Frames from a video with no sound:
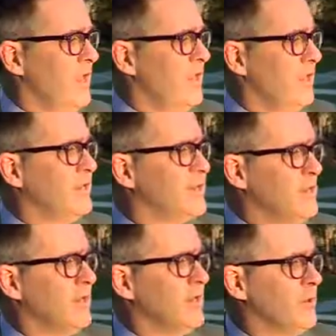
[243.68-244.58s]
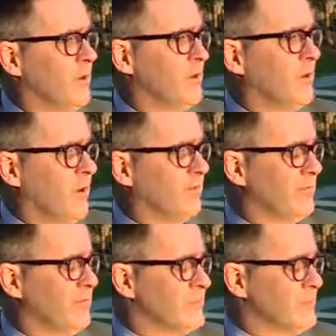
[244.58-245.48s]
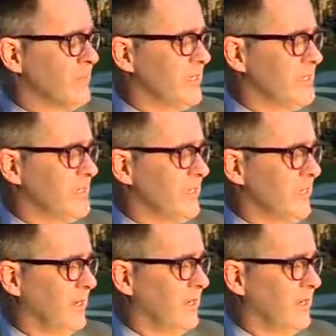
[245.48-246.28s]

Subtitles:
And during your part of the presentation,